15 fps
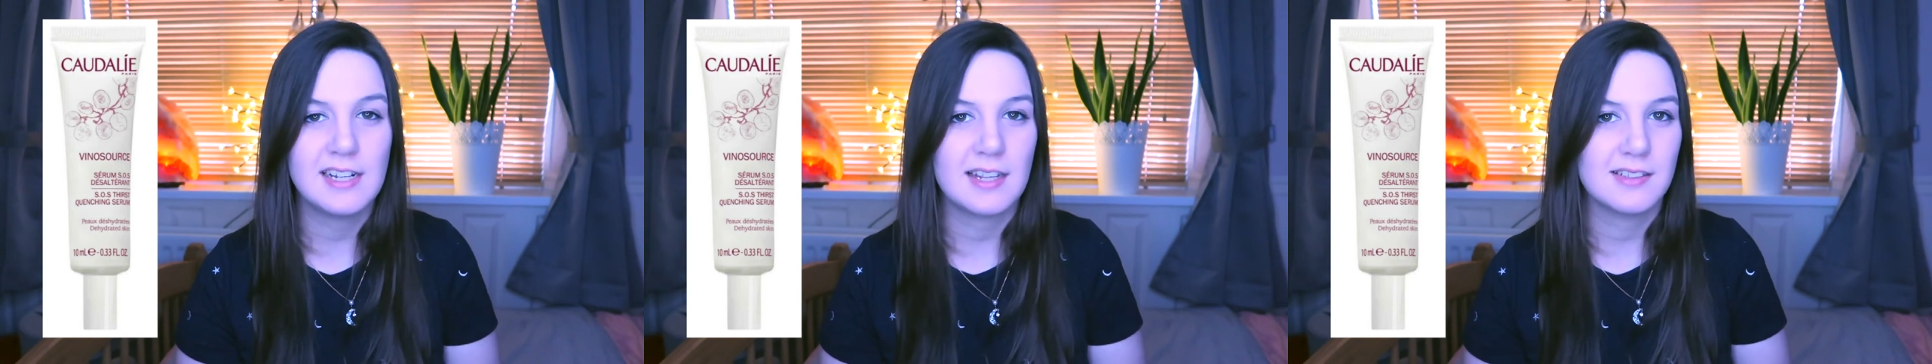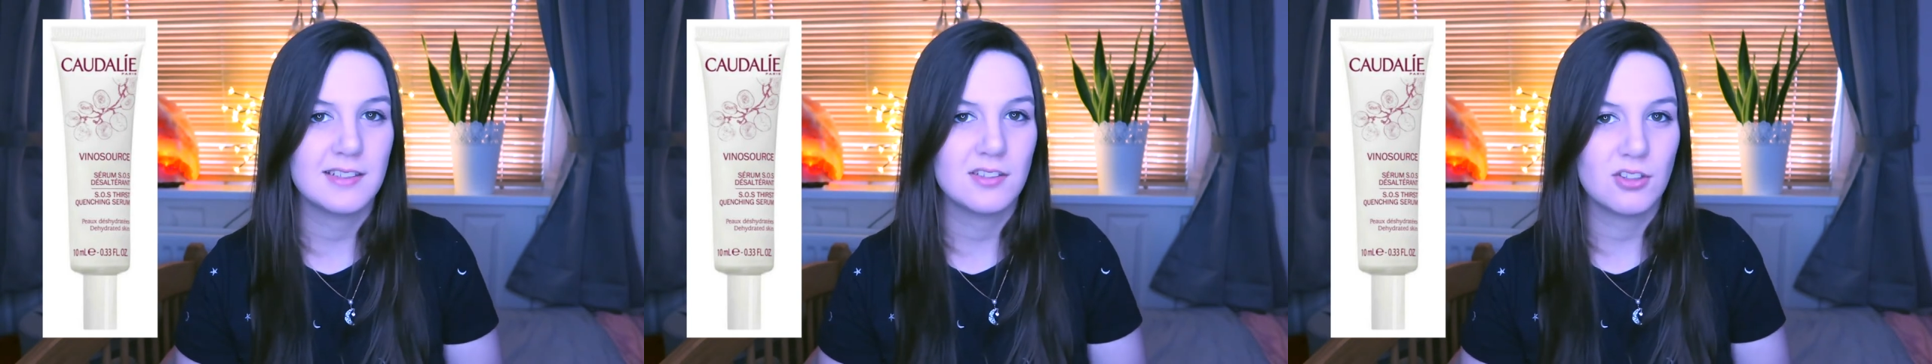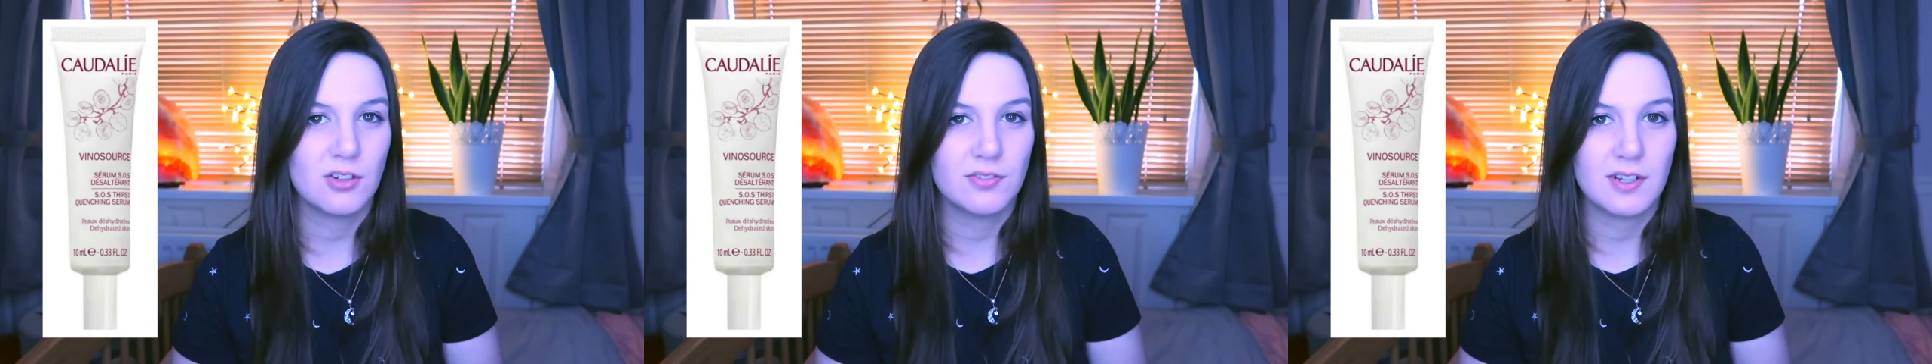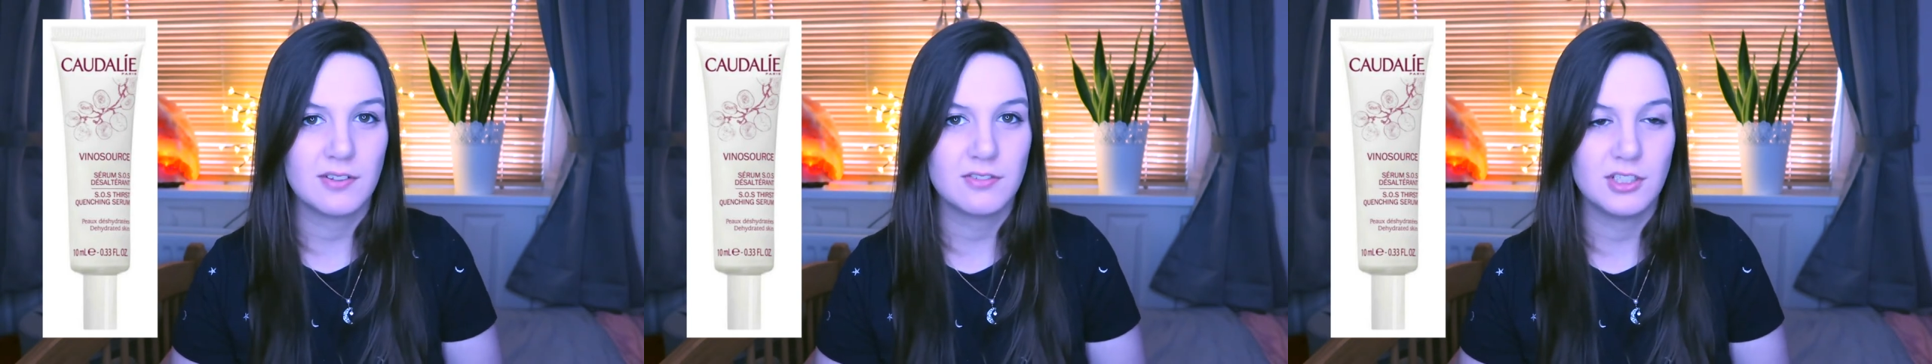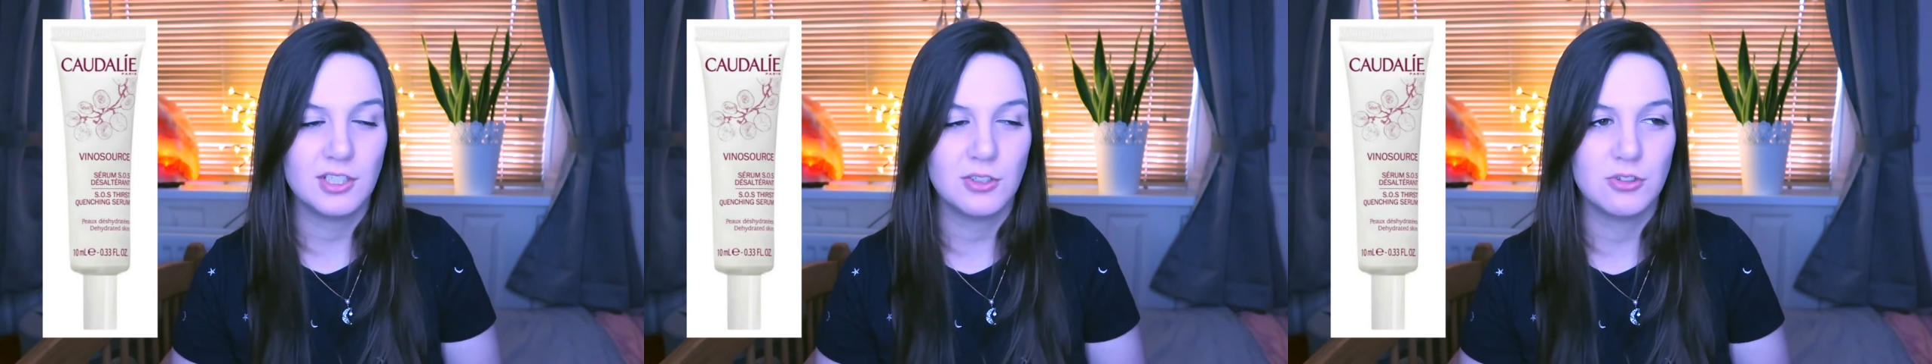nice and soft
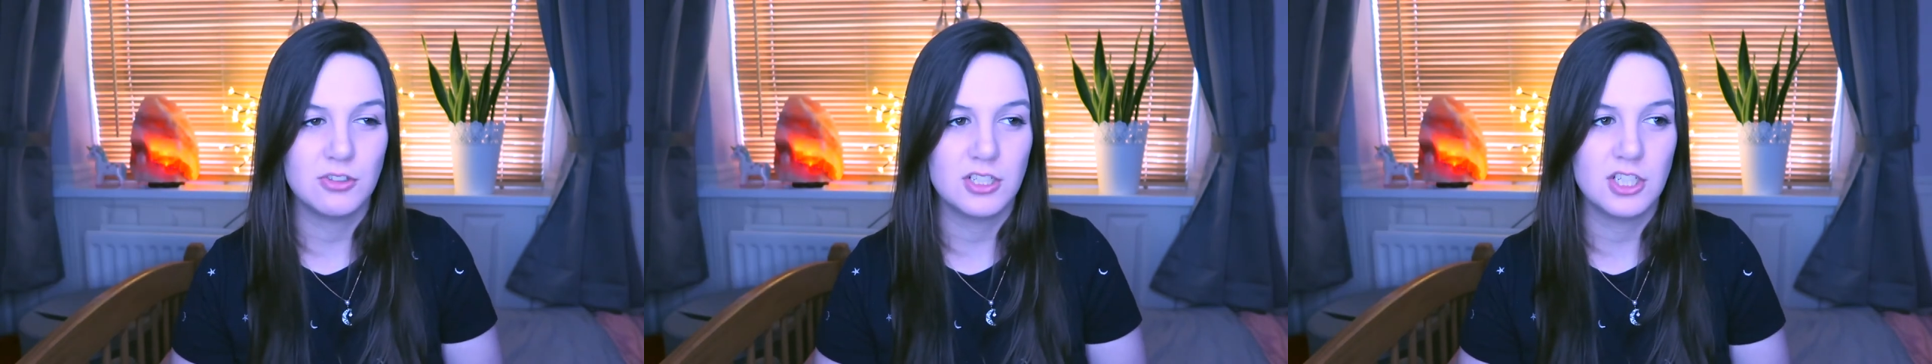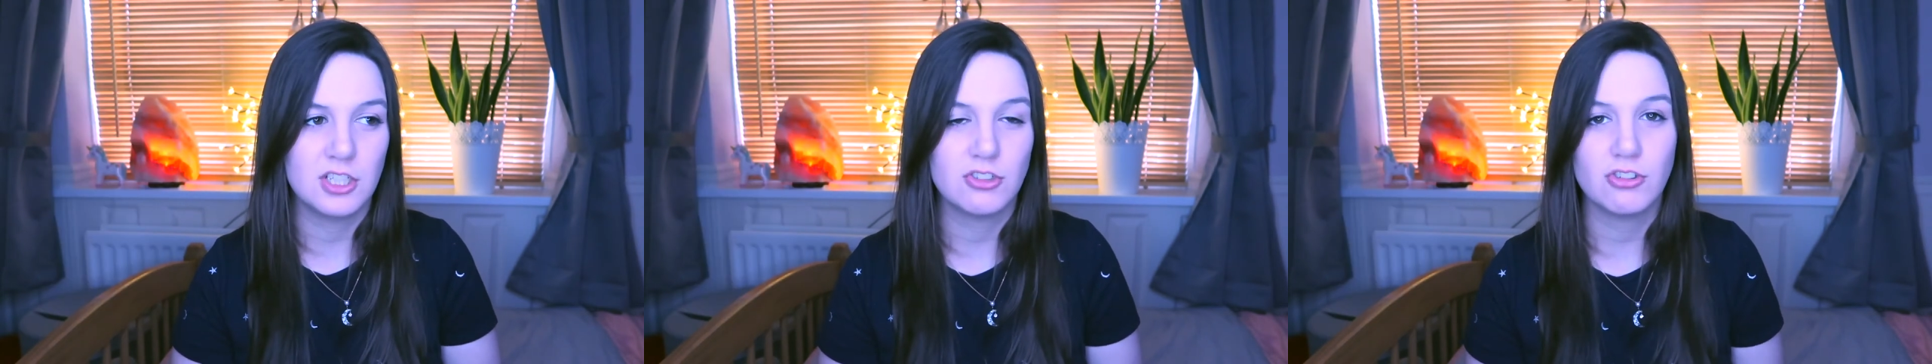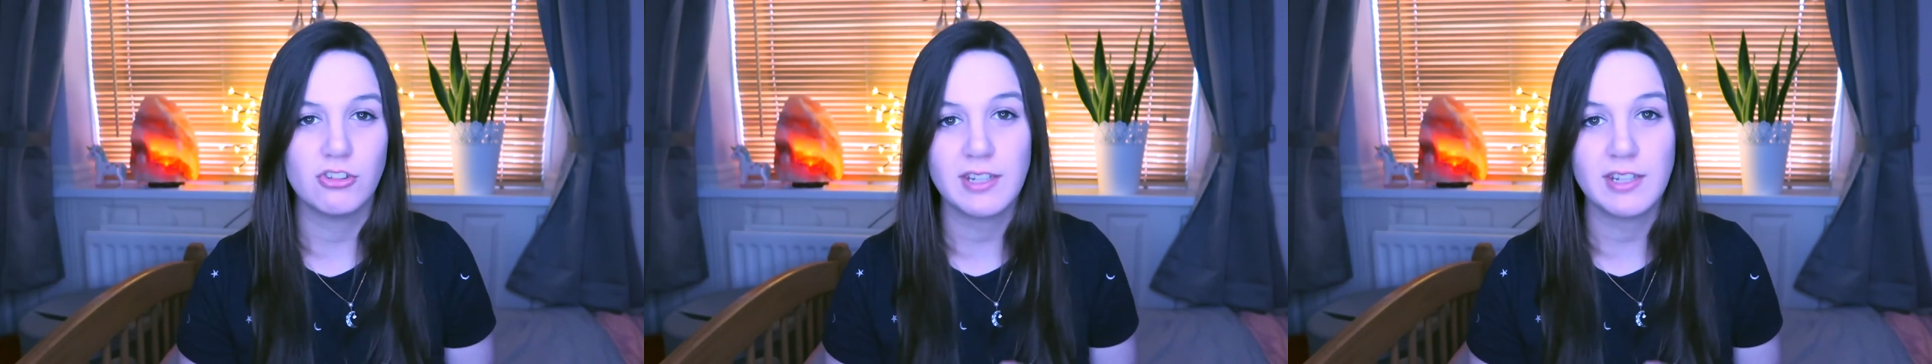after using it,